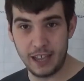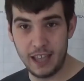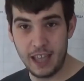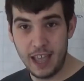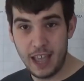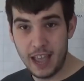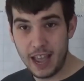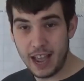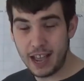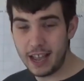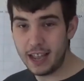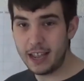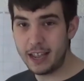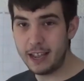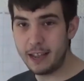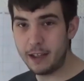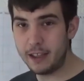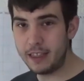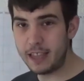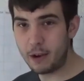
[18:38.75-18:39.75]
Uh,
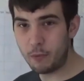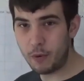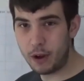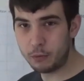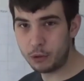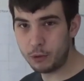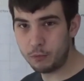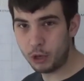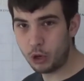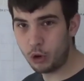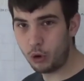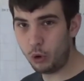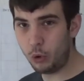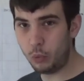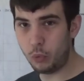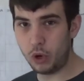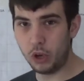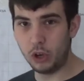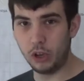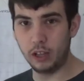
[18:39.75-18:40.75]
and that wraps up the
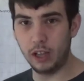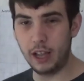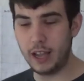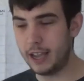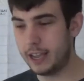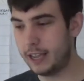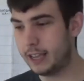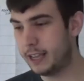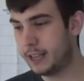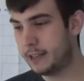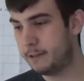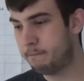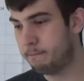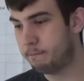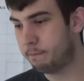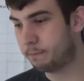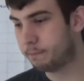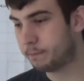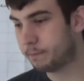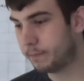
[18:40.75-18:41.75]
Cruel Wall.
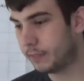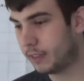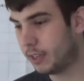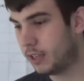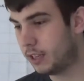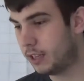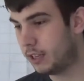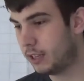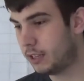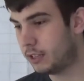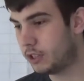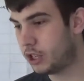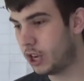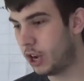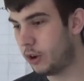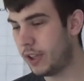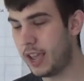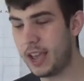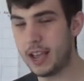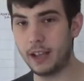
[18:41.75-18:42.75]
Um,
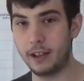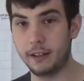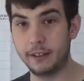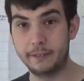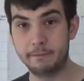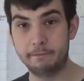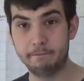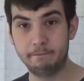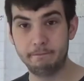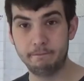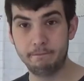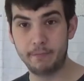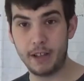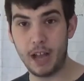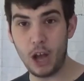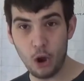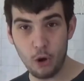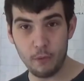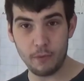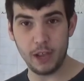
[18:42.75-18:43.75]
so yeah,
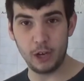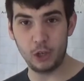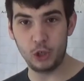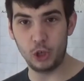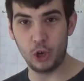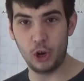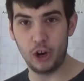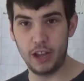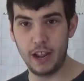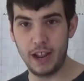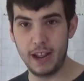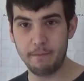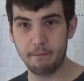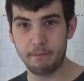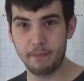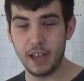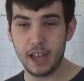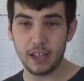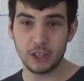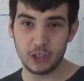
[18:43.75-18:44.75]
I hope you enjoyed it.
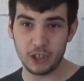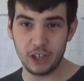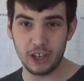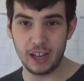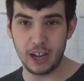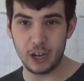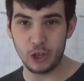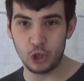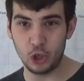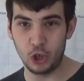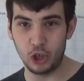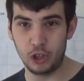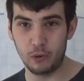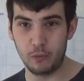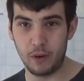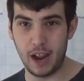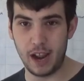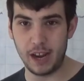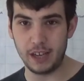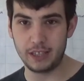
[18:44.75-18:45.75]
I certainly enjoyed the
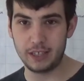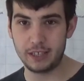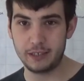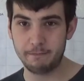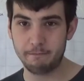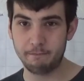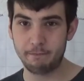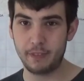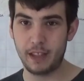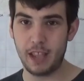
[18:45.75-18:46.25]
race.